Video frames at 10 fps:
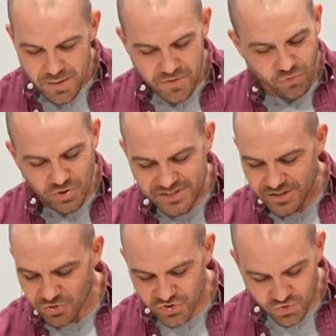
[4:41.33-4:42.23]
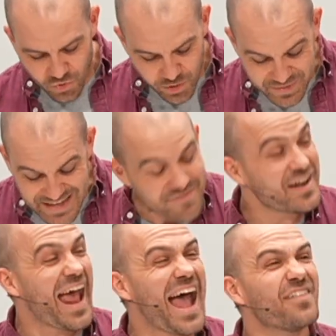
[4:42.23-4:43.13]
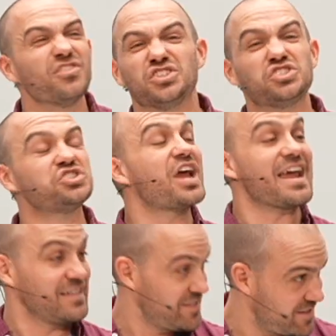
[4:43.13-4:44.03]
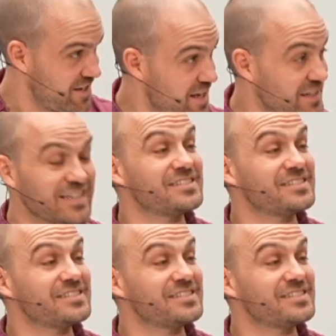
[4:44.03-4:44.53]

before a single storm even had the chance to